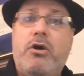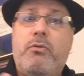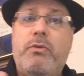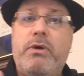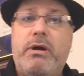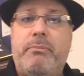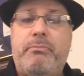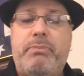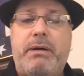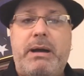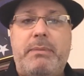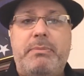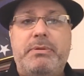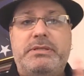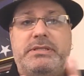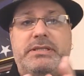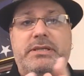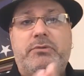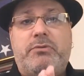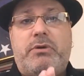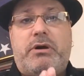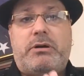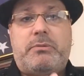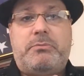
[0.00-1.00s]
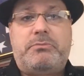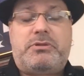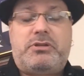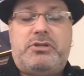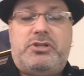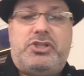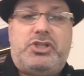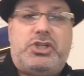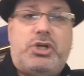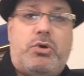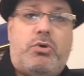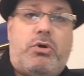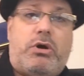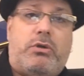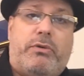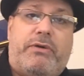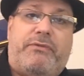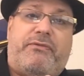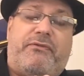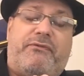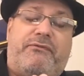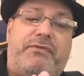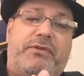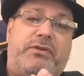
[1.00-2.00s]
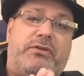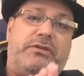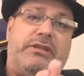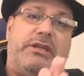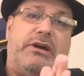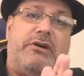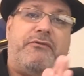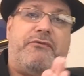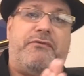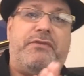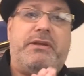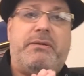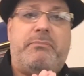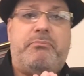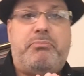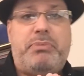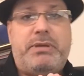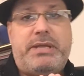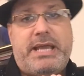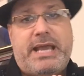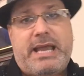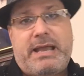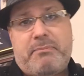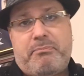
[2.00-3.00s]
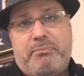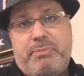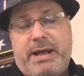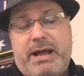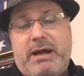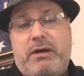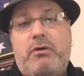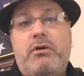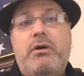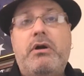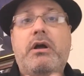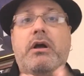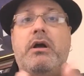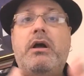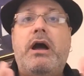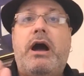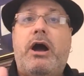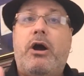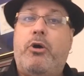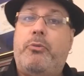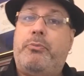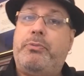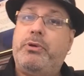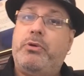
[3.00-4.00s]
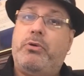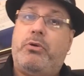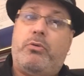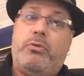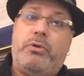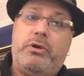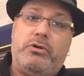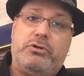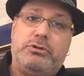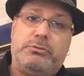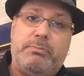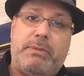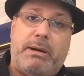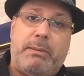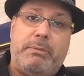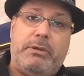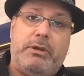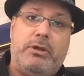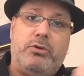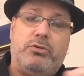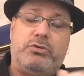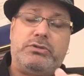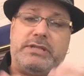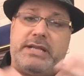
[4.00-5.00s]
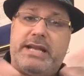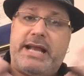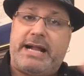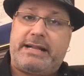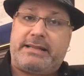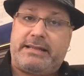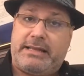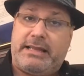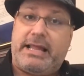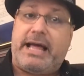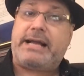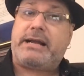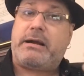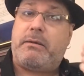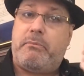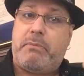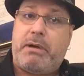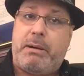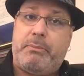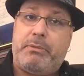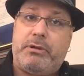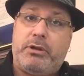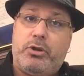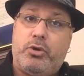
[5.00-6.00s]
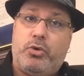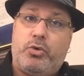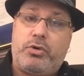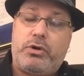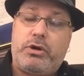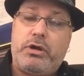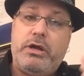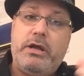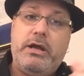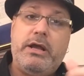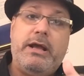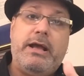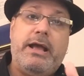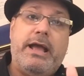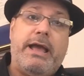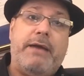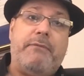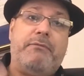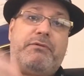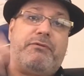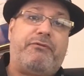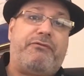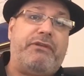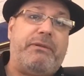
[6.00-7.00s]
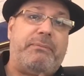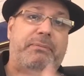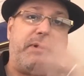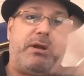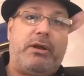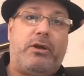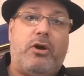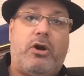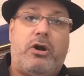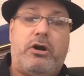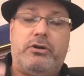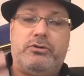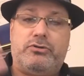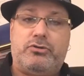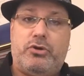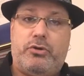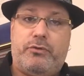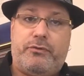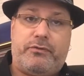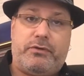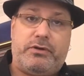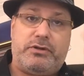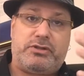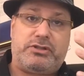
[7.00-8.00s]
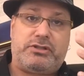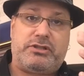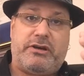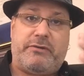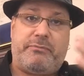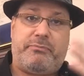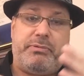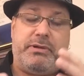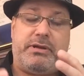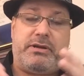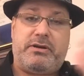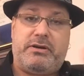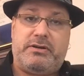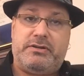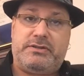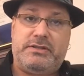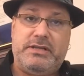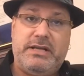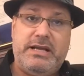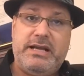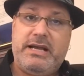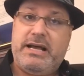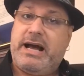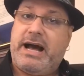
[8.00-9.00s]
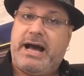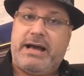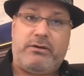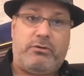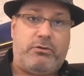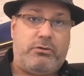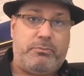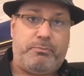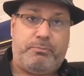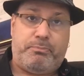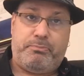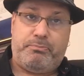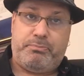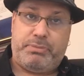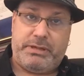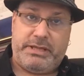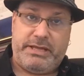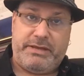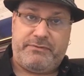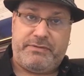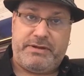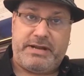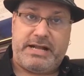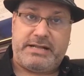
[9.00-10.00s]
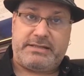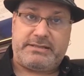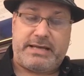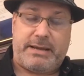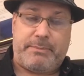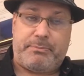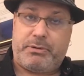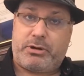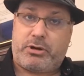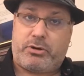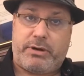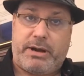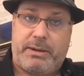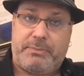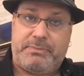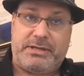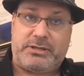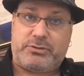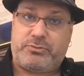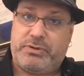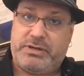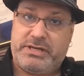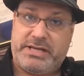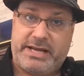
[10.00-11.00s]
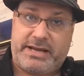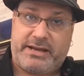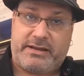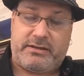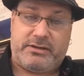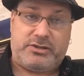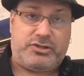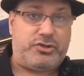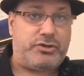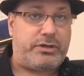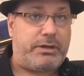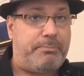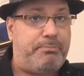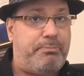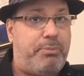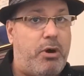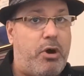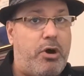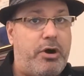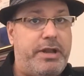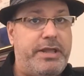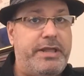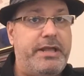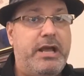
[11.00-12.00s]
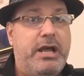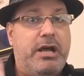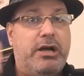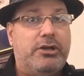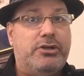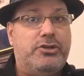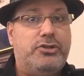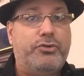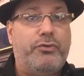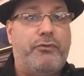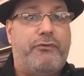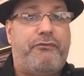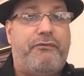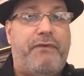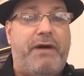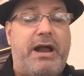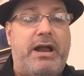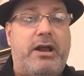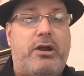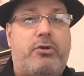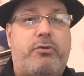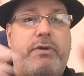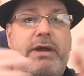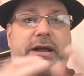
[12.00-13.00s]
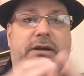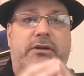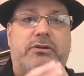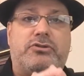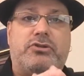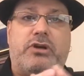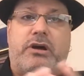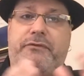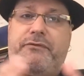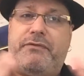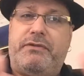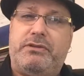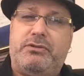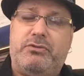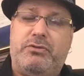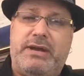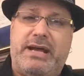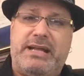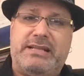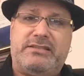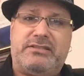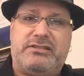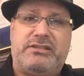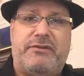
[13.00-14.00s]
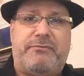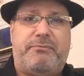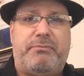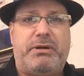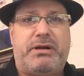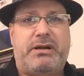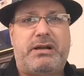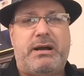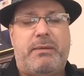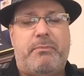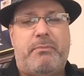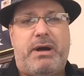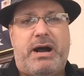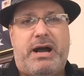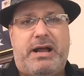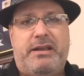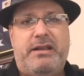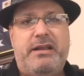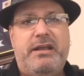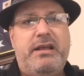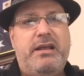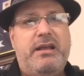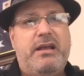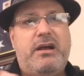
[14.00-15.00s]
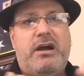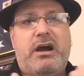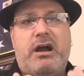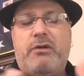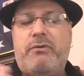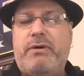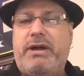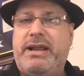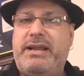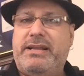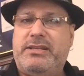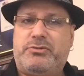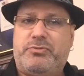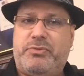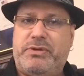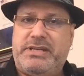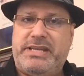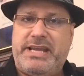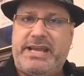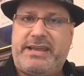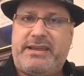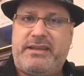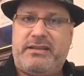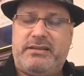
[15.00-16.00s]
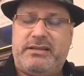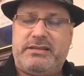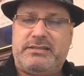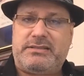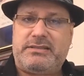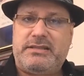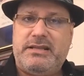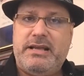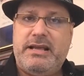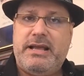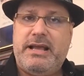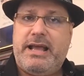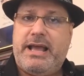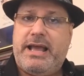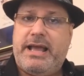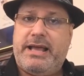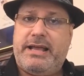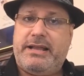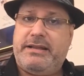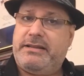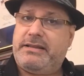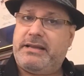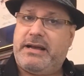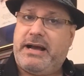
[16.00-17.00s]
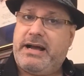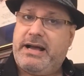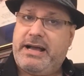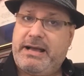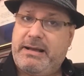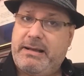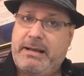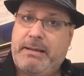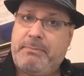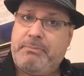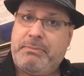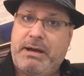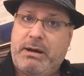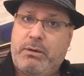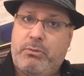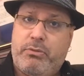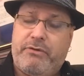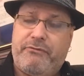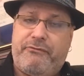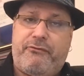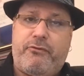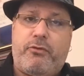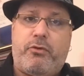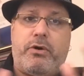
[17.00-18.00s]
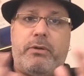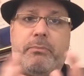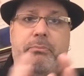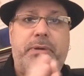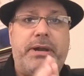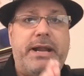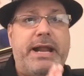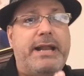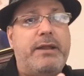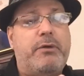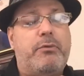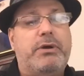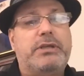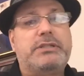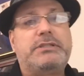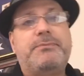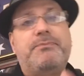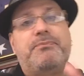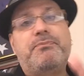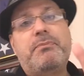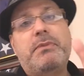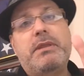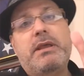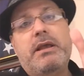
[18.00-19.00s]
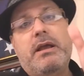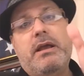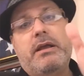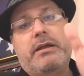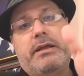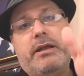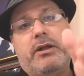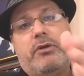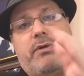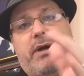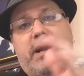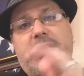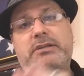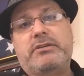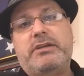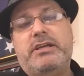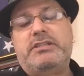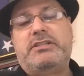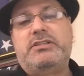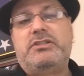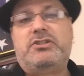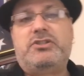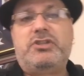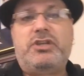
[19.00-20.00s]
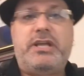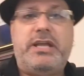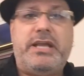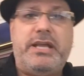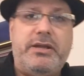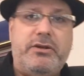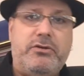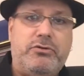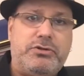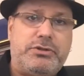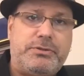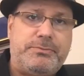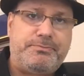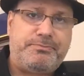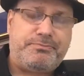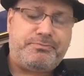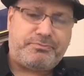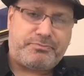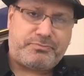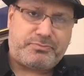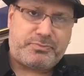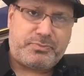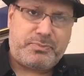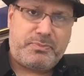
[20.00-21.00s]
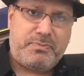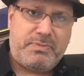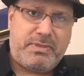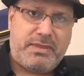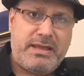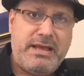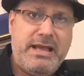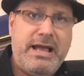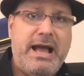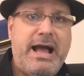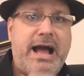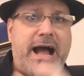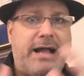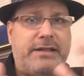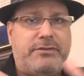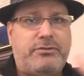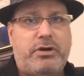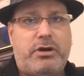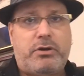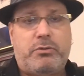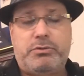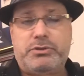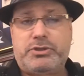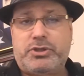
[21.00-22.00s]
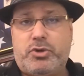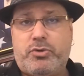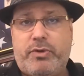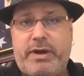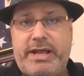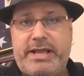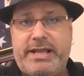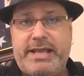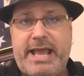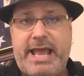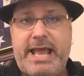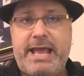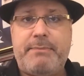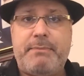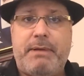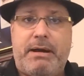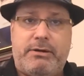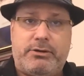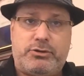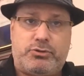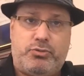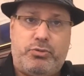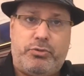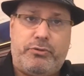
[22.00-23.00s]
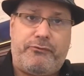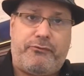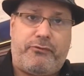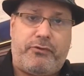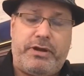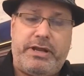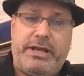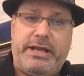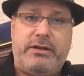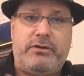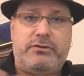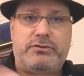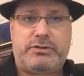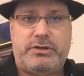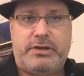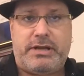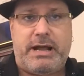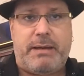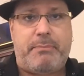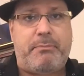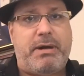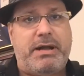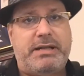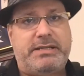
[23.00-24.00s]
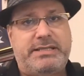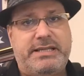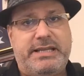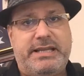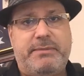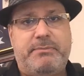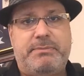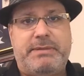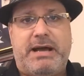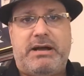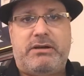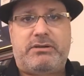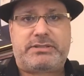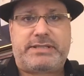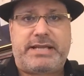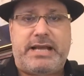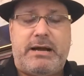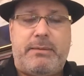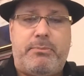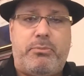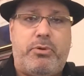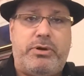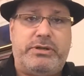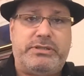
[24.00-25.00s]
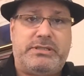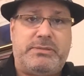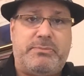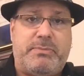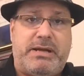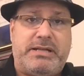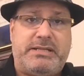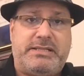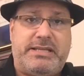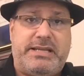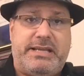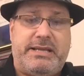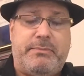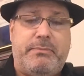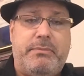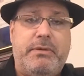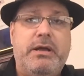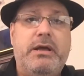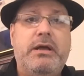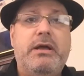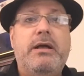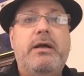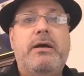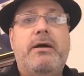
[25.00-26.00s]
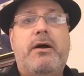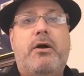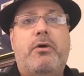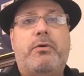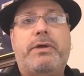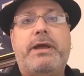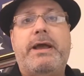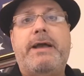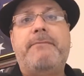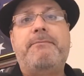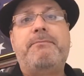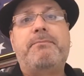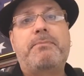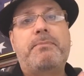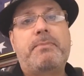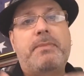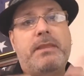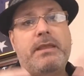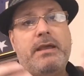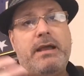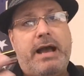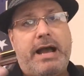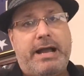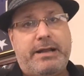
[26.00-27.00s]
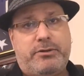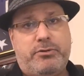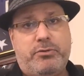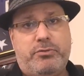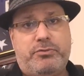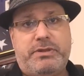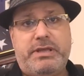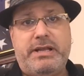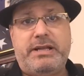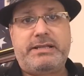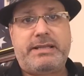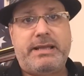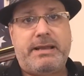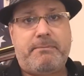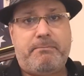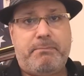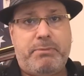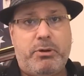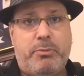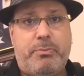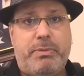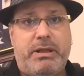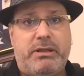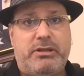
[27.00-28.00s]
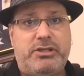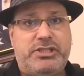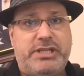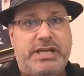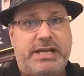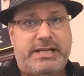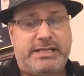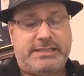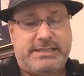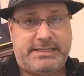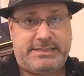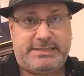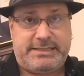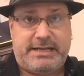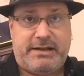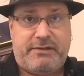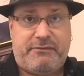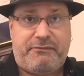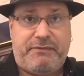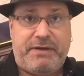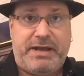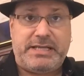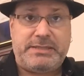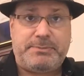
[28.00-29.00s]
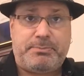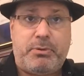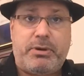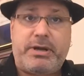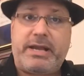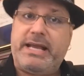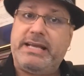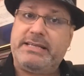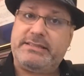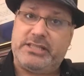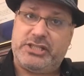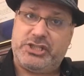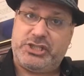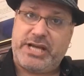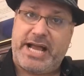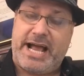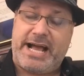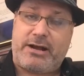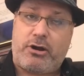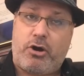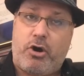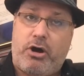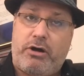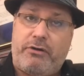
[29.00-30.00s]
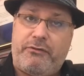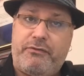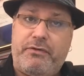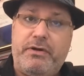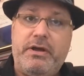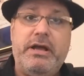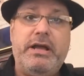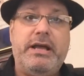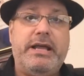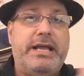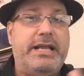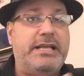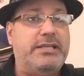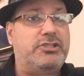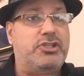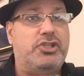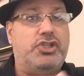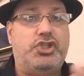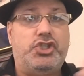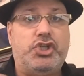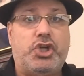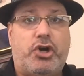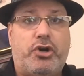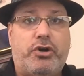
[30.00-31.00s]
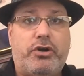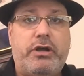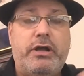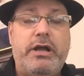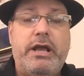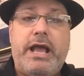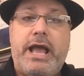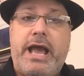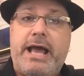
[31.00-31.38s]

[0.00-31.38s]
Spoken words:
Well, Bobby T, welcome to the show all the way from Philadelphia, PA, pal. I hope you were one of those Mama Lukes that acted like a Mama Luke and was flipping cars over and stuff, because I don't believe in that type of crap. That's ridiculous. You could party, shoot firecrackers off and do that stuff, but come on. All right, it's ridiculous, and I'm not one for it. But anyways, congratulations to your Eagles. I thought it was a great game. I was rooting for the Eagles. They're not my team. Dallas Cowboys is my team, okay? I do think that Bill Belichick, as I said on Facebook, is a jack-off. He's a jerk.